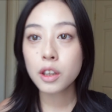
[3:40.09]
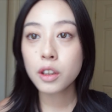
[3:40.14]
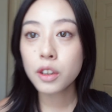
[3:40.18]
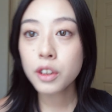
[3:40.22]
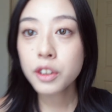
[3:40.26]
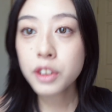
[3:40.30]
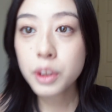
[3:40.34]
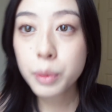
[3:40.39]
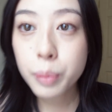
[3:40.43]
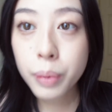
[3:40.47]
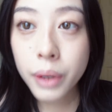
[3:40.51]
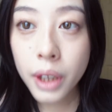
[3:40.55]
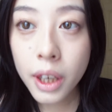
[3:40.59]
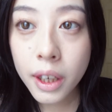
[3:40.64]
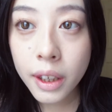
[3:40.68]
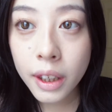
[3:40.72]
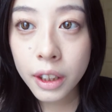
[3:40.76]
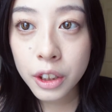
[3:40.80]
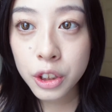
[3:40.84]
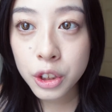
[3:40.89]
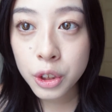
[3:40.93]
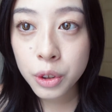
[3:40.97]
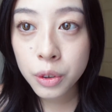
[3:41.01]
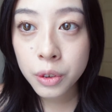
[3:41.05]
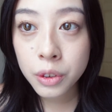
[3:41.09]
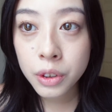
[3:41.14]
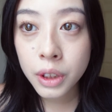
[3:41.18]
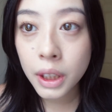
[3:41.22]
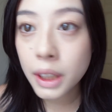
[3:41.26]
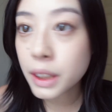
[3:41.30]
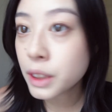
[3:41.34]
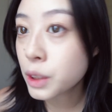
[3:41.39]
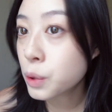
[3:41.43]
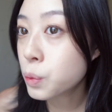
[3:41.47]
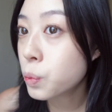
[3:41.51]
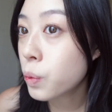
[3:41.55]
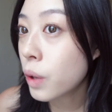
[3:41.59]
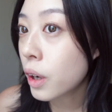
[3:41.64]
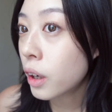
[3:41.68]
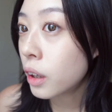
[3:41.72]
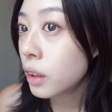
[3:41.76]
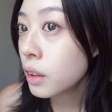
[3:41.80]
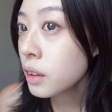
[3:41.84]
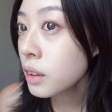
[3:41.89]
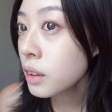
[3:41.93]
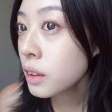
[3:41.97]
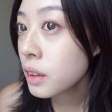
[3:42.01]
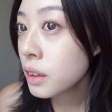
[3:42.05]
It looks pretty natural as
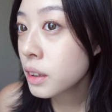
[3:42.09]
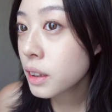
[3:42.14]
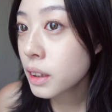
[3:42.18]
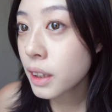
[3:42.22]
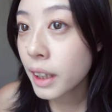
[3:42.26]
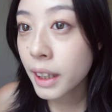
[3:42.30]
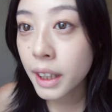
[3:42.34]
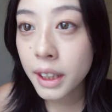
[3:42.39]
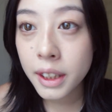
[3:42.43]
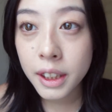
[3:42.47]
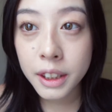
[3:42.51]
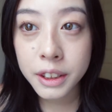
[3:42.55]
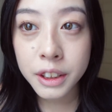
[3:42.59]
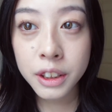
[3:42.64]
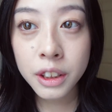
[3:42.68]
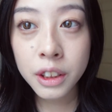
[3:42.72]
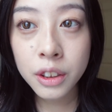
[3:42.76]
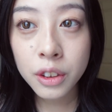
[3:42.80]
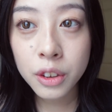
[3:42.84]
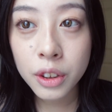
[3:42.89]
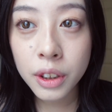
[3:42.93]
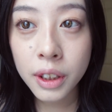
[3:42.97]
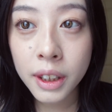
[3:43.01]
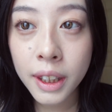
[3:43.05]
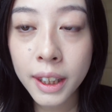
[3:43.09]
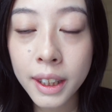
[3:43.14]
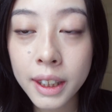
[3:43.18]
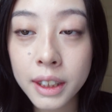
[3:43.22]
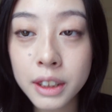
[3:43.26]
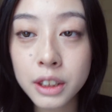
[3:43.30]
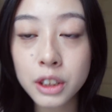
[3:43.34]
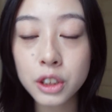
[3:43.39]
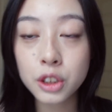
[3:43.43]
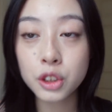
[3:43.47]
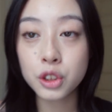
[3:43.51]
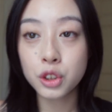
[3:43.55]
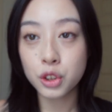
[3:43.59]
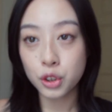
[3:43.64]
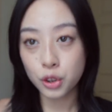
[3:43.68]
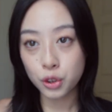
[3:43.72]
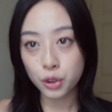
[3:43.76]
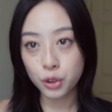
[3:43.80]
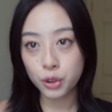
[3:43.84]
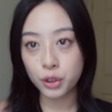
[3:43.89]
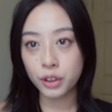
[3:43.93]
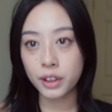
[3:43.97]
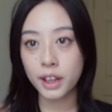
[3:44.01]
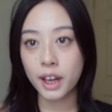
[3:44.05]
well. Like it doesn't look like it's
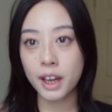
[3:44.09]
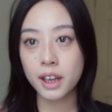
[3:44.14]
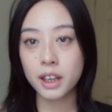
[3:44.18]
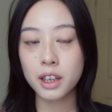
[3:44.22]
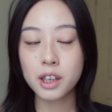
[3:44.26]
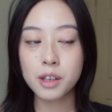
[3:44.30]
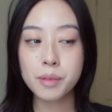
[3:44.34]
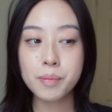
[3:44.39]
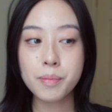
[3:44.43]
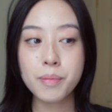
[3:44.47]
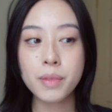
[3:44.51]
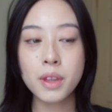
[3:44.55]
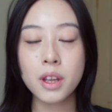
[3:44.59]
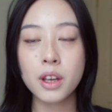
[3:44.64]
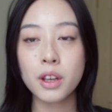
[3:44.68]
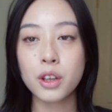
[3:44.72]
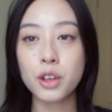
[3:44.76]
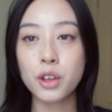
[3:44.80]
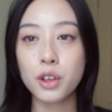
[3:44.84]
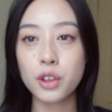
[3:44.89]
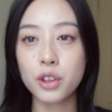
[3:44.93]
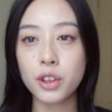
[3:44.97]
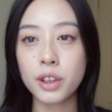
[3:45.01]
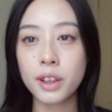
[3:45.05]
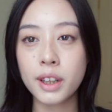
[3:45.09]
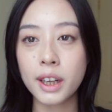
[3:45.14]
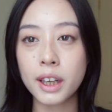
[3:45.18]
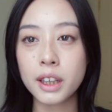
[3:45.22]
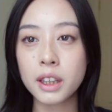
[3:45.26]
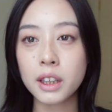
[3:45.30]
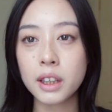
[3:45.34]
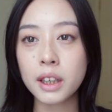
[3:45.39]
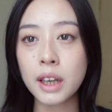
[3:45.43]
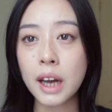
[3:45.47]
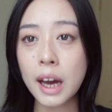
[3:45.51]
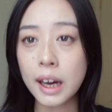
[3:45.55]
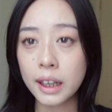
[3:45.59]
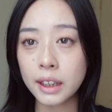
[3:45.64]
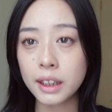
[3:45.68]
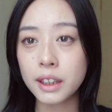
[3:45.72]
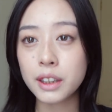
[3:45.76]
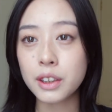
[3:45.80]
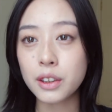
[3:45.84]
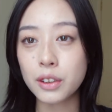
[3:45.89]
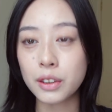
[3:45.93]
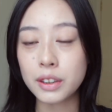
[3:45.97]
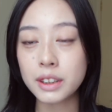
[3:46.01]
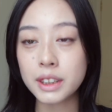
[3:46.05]
too like you know like
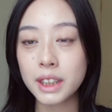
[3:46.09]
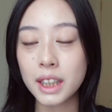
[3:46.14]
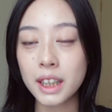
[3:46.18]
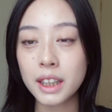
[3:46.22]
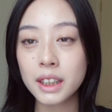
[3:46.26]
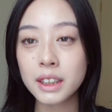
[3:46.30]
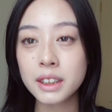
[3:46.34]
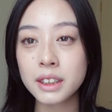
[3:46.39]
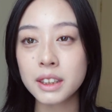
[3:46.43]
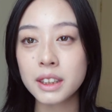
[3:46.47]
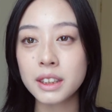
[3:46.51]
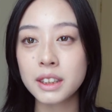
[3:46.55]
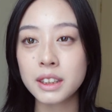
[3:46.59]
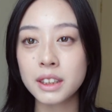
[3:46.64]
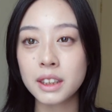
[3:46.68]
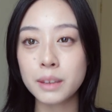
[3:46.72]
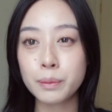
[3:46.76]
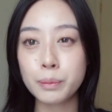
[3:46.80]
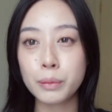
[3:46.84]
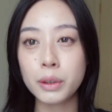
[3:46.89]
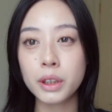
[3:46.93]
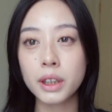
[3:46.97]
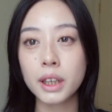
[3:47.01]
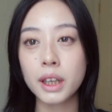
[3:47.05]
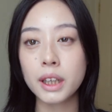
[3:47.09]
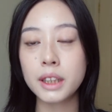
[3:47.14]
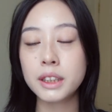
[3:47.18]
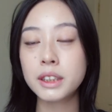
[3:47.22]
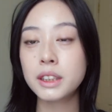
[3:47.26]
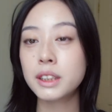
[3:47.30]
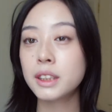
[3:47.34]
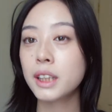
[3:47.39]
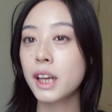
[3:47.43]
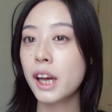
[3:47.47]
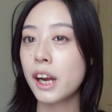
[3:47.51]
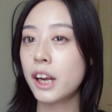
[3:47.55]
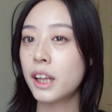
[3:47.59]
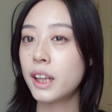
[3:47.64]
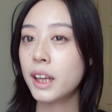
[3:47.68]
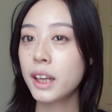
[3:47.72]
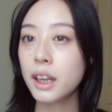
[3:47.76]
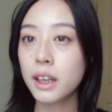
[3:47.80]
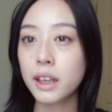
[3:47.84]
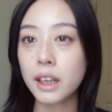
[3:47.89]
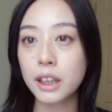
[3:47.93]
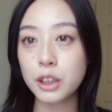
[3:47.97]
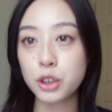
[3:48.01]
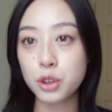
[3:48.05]
colored contacts it's the more it's kind of like a
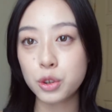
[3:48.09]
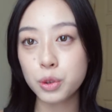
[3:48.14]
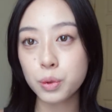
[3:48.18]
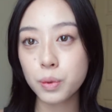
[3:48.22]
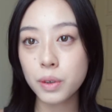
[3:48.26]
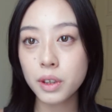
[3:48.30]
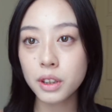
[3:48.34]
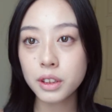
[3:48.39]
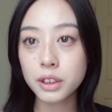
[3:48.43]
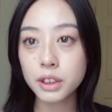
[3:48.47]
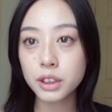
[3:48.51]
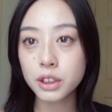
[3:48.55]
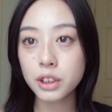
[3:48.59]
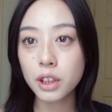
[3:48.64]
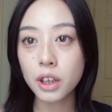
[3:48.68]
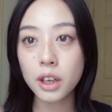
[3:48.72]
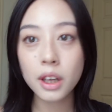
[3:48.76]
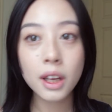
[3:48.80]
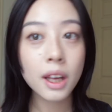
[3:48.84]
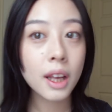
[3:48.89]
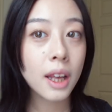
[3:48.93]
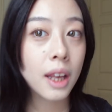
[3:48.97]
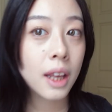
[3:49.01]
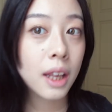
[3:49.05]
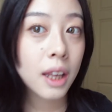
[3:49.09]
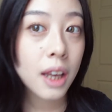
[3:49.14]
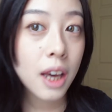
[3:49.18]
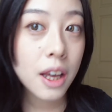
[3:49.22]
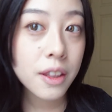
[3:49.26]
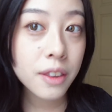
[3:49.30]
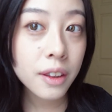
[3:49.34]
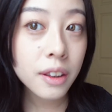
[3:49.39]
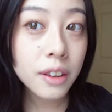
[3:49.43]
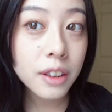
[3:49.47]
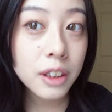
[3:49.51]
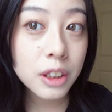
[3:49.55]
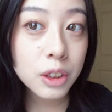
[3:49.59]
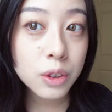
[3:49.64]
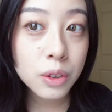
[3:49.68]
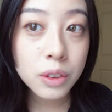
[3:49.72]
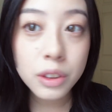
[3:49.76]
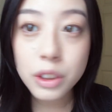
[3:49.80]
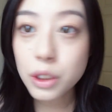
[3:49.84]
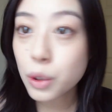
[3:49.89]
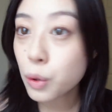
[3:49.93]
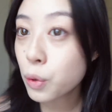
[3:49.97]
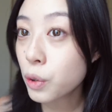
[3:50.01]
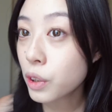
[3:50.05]
natural one so i think these
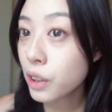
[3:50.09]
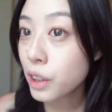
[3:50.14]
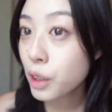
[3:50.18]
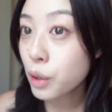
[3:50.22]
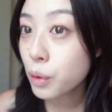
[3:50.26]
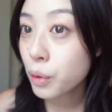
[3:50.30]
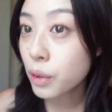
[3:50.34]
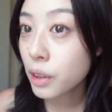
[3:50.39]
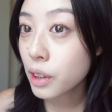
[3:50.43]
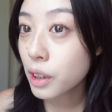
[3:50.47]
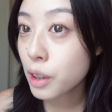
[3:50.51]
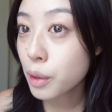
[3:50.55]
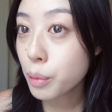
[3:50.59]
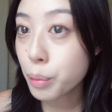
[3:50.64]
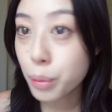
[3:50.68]
ones are really really